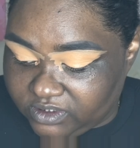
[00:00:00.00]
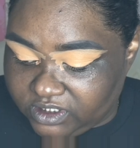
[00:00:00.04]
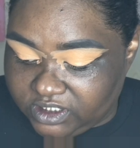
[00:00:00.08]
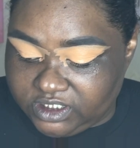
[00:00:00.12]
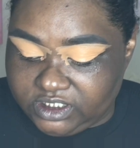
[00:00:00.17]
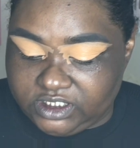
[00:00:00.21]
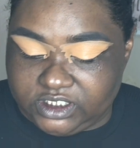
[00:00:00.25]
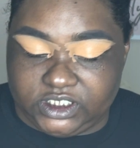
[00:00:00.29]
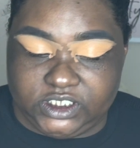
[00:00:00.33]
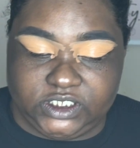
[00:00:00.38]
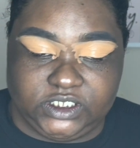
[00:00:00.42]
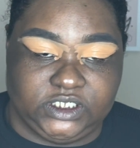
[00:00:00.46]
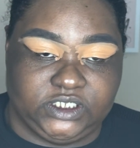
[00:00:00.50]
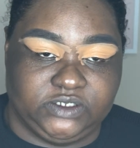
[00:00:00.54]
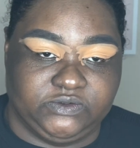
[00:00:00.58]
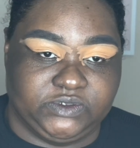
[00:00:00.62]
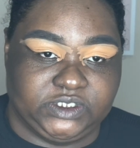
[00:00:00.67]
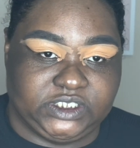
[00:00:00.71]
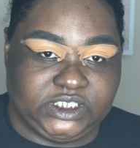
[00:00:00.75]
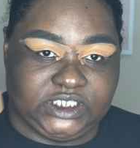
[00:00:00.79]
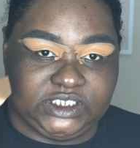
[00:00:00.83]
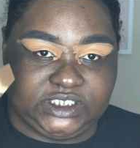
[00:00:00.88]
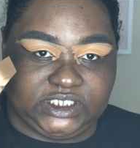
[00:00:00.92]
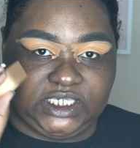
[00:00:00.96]
gonna go in with
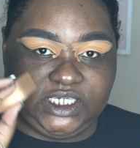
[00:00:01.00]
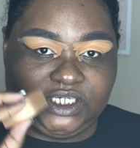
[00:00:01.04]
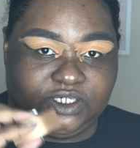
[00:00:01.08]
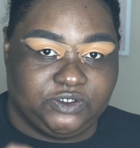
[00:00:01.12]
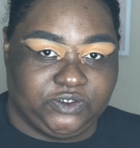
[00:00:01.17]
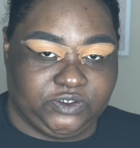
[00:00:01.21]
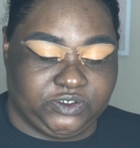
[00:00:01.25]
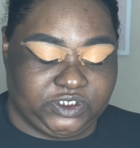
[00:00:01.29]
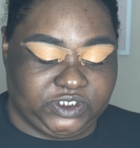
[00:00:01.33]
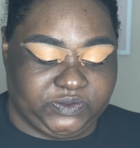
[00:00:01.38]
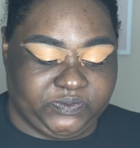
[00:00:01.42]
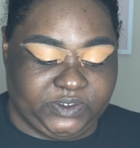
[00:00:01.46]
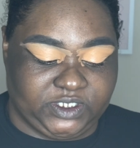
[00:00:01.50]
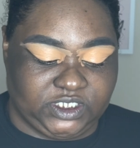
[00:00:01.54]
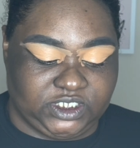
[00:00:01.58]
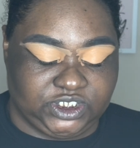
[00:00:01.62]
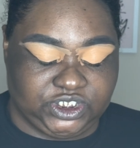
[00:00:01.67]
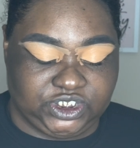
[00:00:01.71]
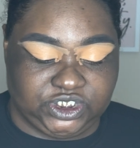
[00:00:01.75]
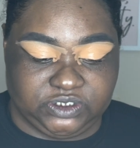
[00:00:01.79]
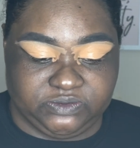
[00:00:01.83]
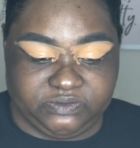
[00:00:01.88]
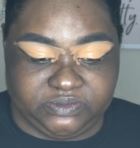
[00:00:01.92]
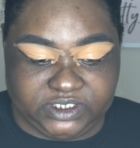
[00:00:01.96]
this angled sponge
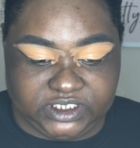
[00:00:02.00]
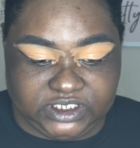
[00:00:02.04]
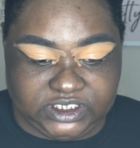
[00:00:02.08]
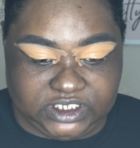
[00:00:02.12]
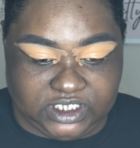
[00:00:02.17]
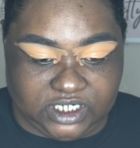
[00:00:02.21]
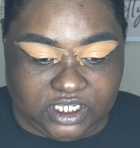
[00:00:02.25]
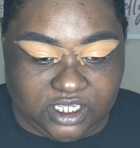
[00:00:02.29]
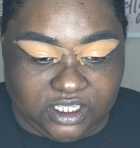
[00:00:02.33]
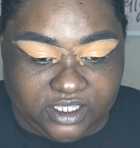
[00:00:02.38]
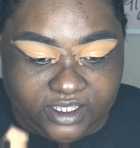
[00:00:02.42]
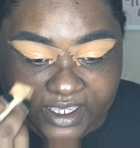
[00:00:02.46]
to blend it all